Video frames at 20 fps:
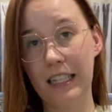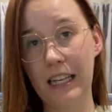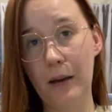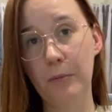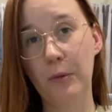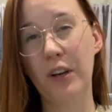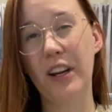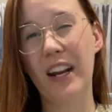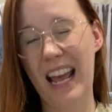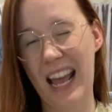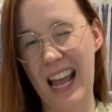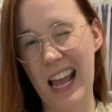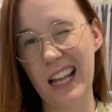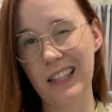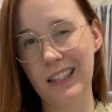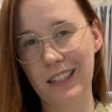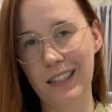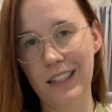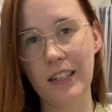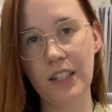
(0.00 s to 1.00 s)
I'm going to
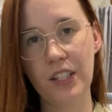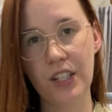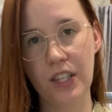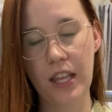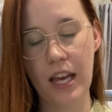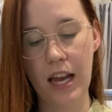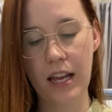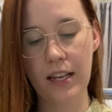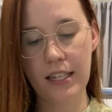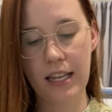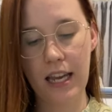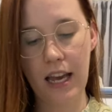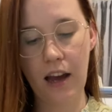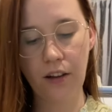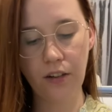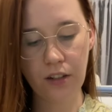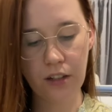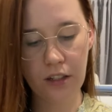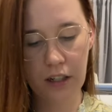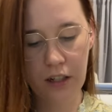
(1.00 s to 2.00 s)
hand stitch that
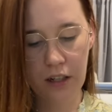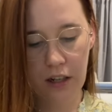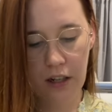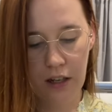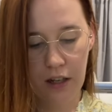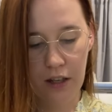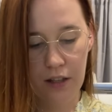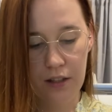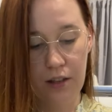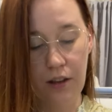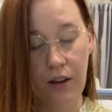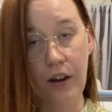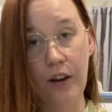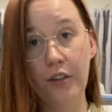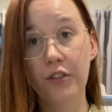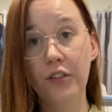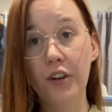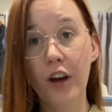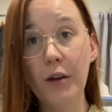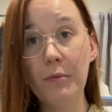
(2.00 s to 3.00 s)
down. So
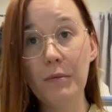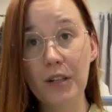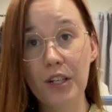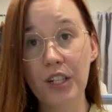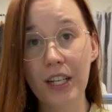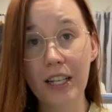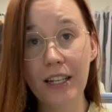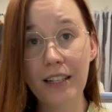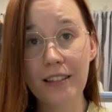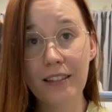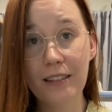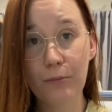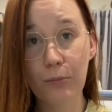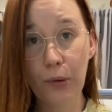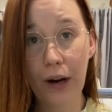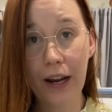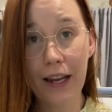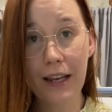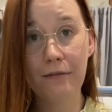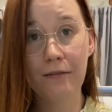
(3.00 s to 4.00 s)
no machines to
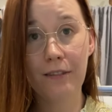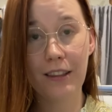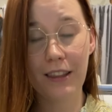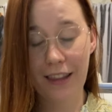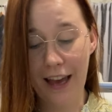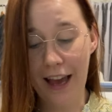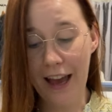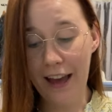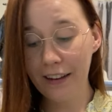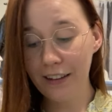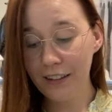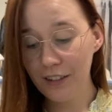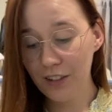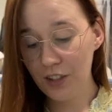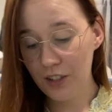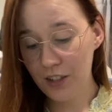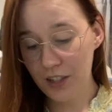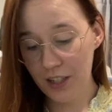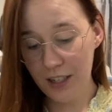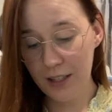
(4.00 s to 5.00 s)
break with that,
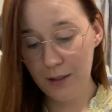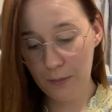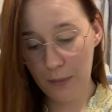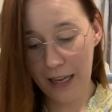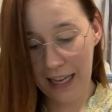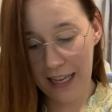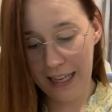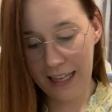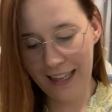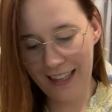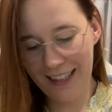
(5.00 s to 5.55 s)
just me.